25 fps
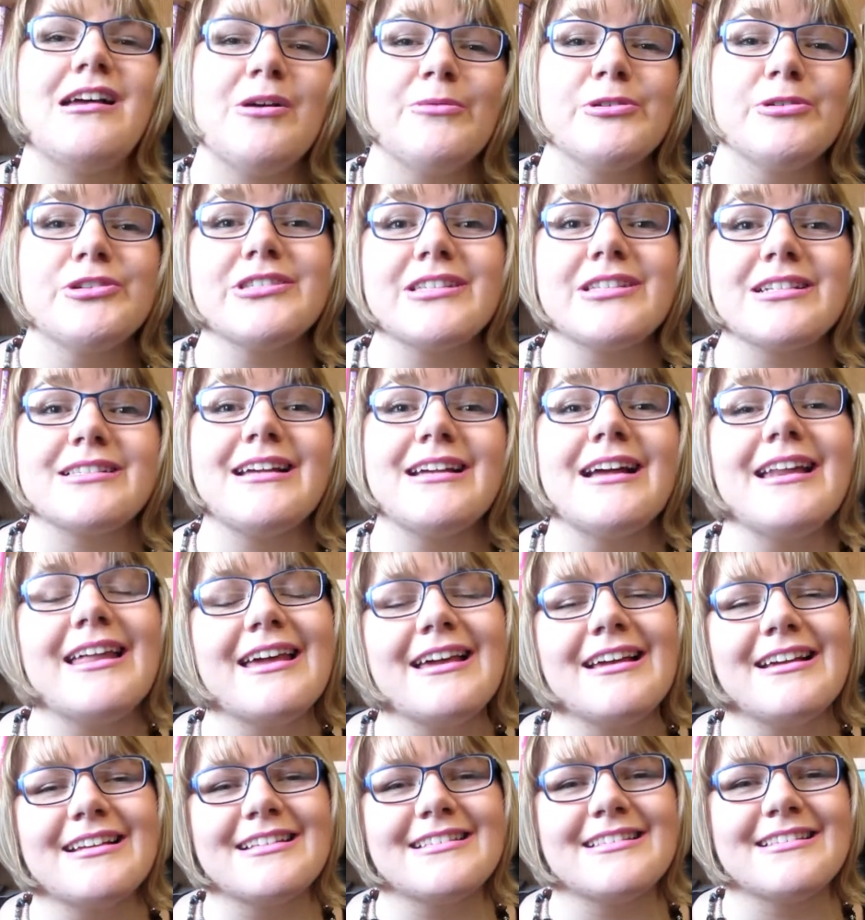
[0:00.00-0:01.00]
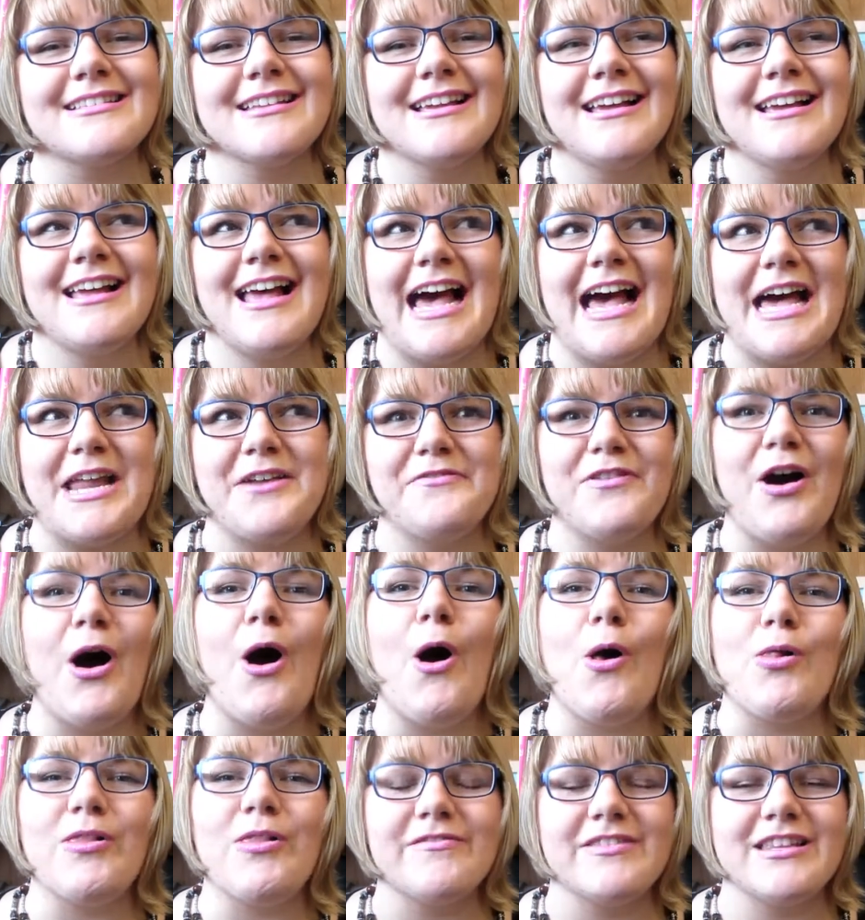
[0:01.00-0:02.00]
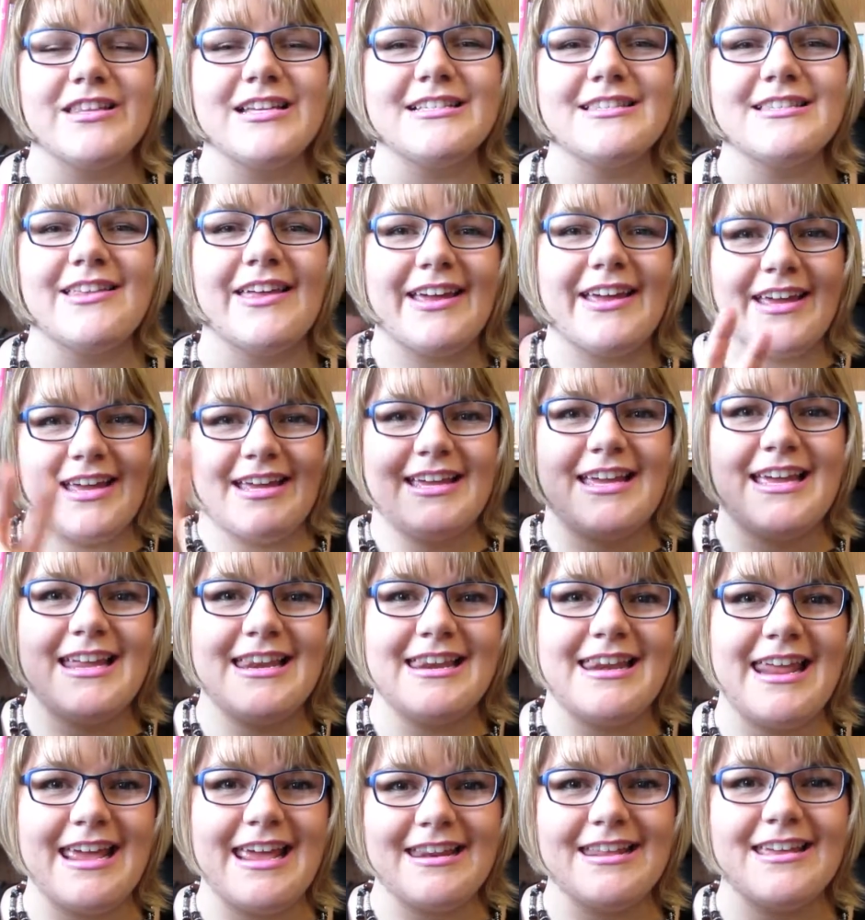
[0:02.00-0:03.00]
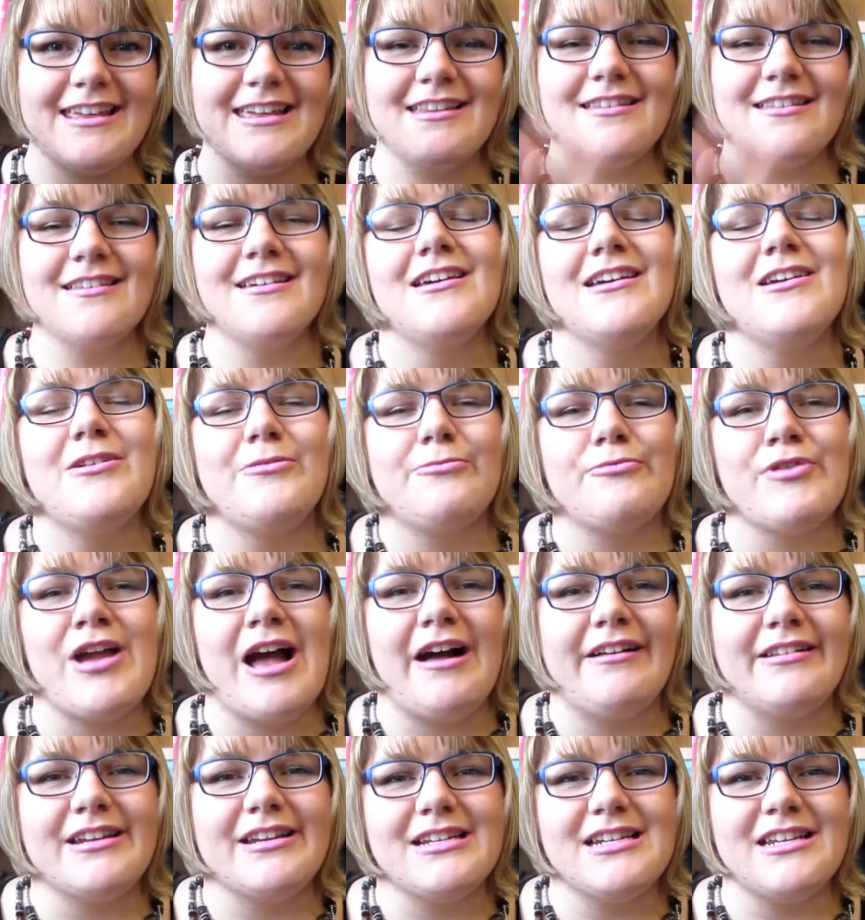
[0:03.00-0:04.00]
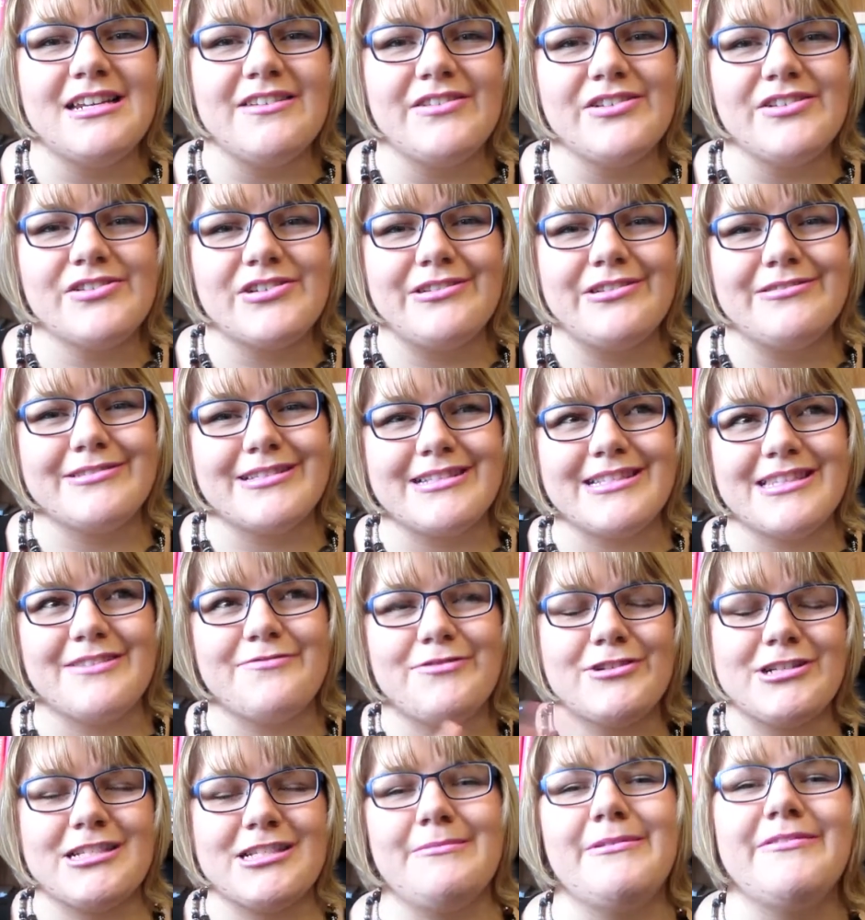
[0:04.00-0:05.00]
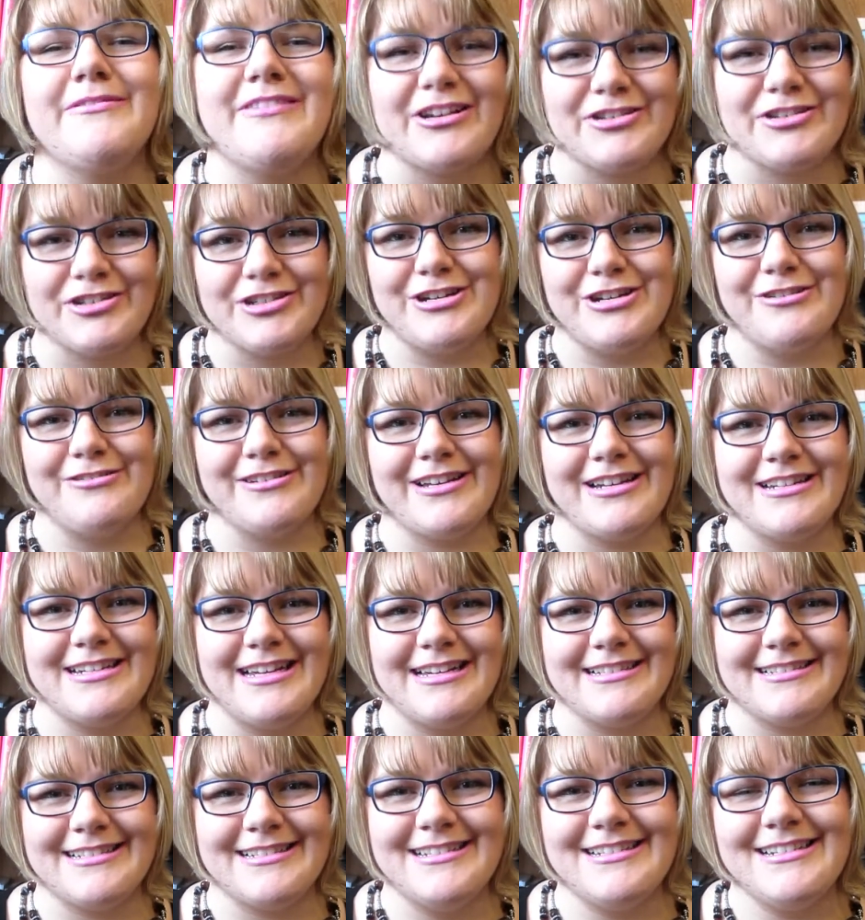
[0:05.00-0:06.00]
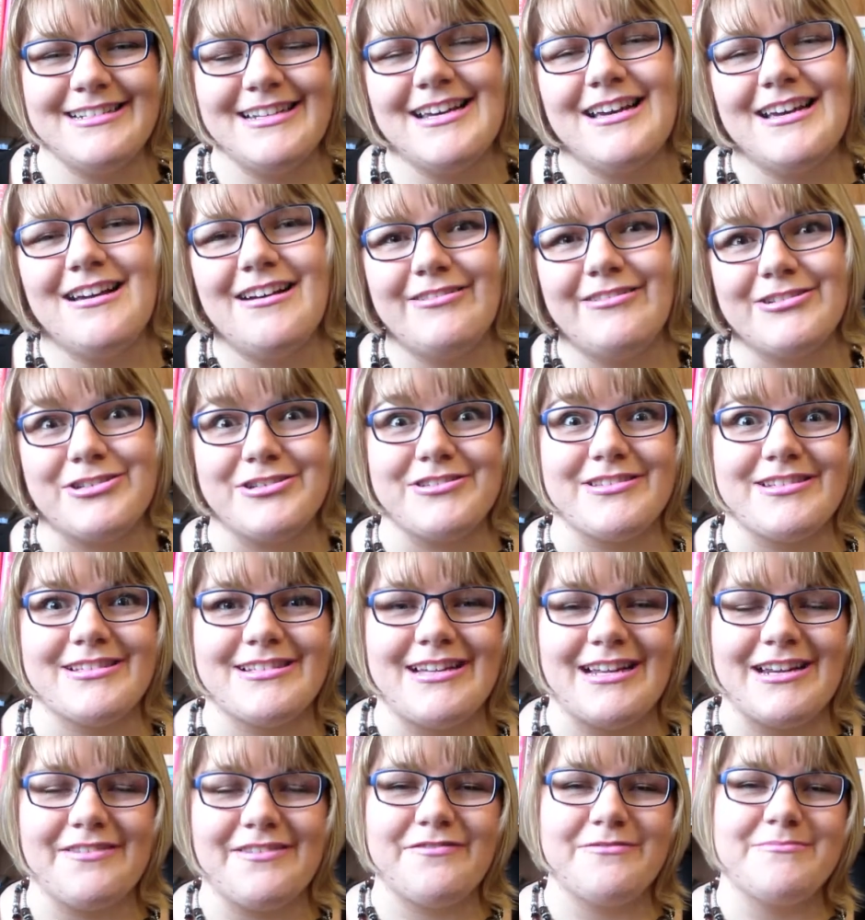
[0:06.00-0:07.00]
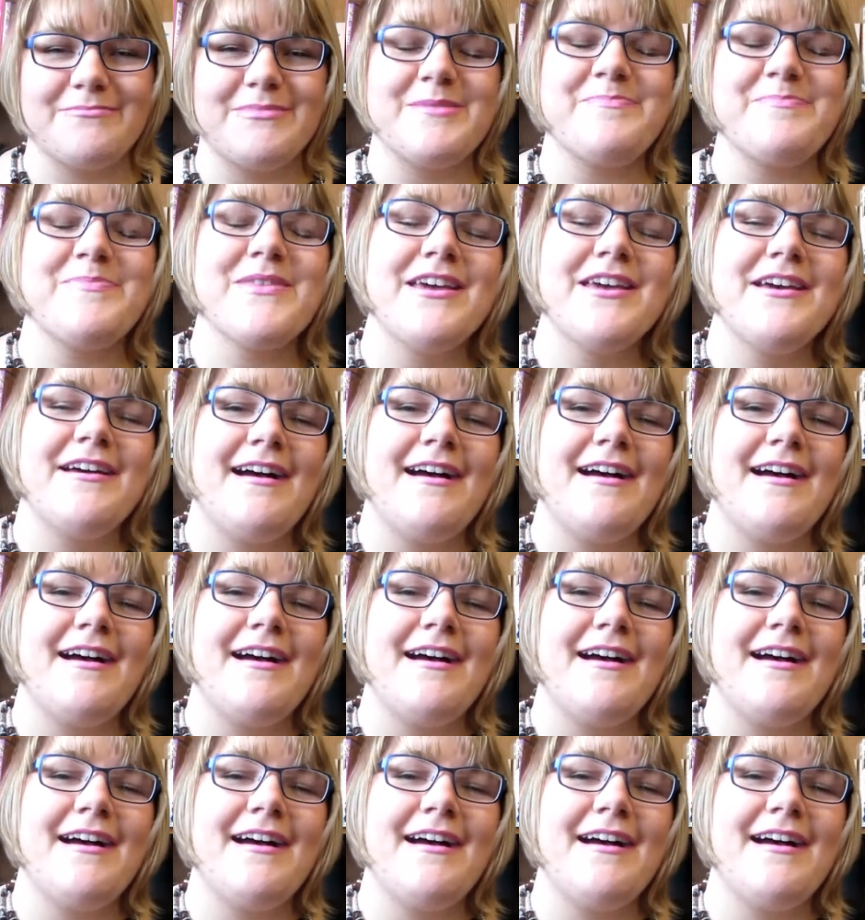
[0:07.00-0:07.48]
which is exciting because out of all of these like Canadian reality TV shows, this is the first time I've actually known a contestant, which is exciting for me.